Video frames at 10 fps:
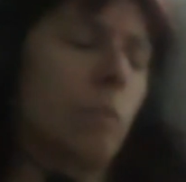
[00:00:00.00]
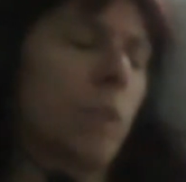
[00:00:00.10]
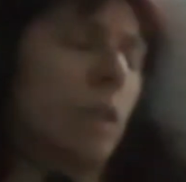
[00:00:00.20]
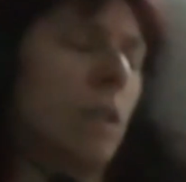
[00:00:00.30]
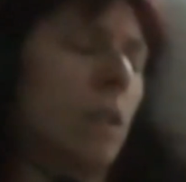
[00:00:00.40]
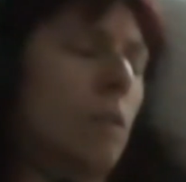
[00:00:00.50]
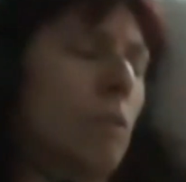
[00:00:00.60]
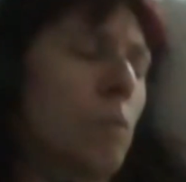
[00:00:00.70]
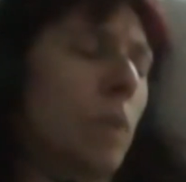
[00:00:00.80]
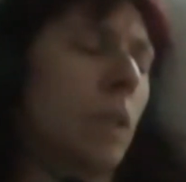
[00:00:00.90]
but he
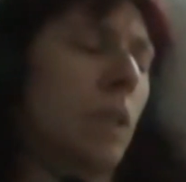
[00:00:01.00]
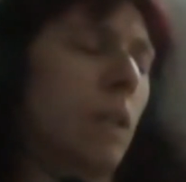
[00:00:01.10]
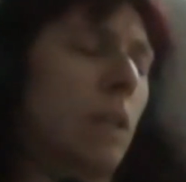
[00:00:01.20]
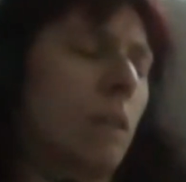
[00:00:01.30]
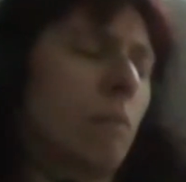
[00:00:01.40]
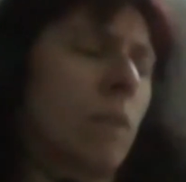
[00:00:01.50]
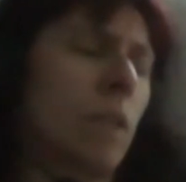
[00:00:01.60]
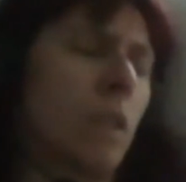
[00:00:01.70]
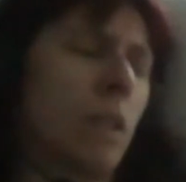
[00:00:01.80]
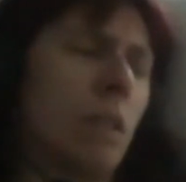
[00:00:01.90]
calls me like
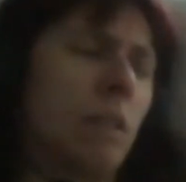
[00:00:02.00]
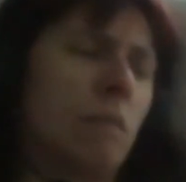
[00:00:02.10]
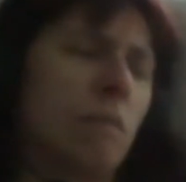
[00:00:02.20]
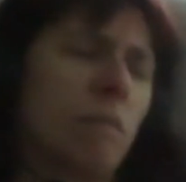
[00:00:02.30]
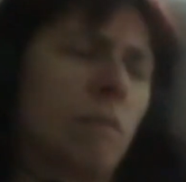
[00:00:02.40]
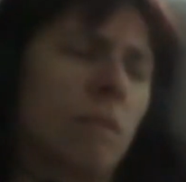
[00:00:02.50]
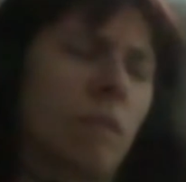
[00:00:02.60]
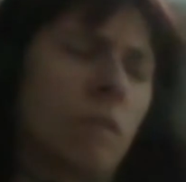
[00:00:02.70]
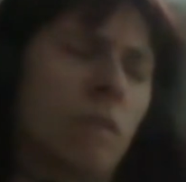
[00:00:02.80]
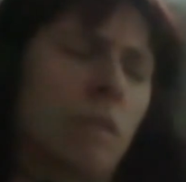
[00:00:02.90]
Marlindi.
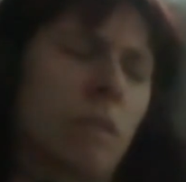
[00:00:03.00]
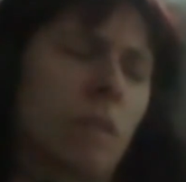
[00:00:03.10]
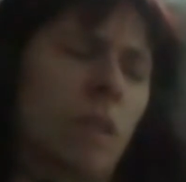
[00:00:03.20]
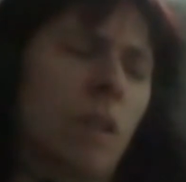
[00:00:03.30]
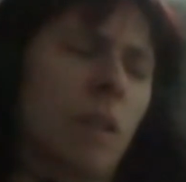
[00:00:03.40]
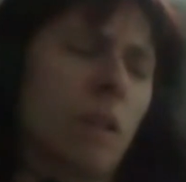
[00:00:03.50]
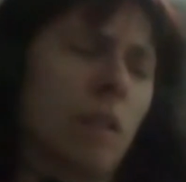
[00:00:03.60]
Yeah.